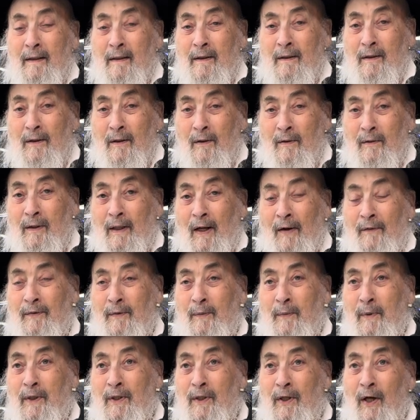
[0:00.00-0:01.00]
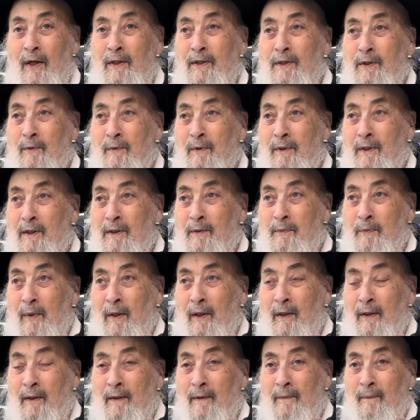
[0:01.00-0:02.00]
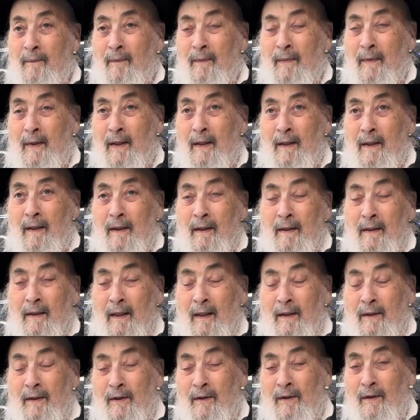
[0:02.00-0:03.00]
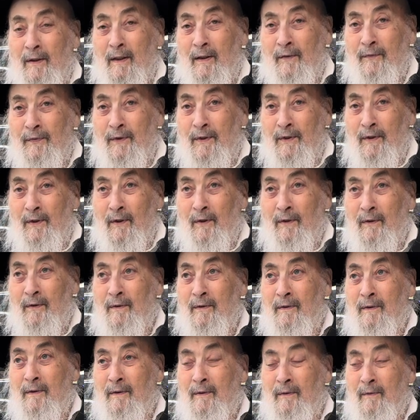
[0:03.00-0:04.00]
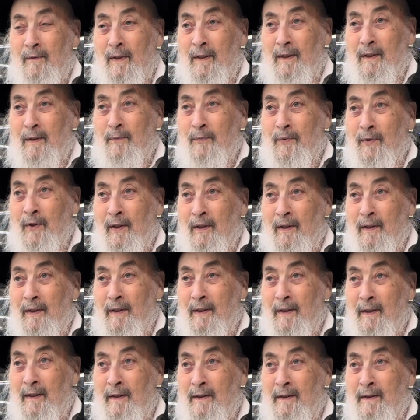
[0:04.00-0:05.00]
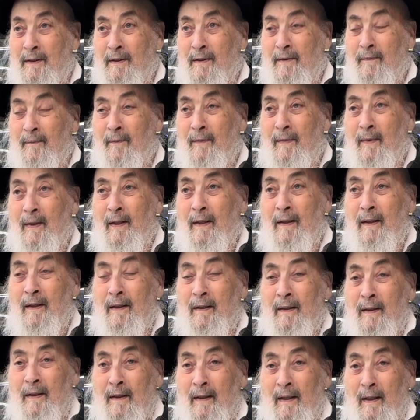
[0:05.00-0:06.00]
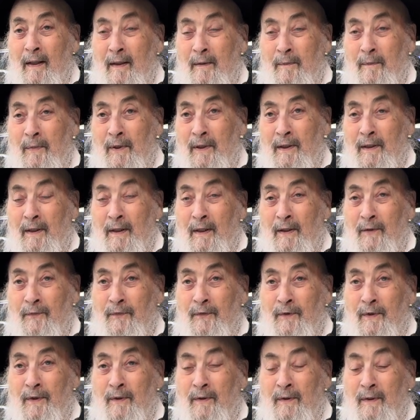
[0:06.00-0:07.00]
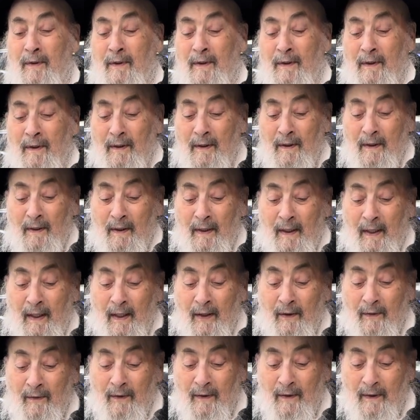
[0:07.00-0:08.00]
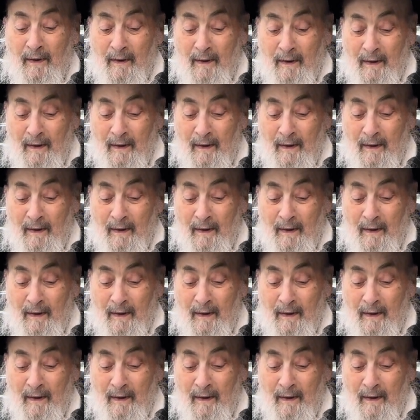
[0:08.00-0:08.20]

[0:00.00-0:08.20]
don't have to be yaitz with this bracha, then you don't have to know what the bracha is. But if you hear it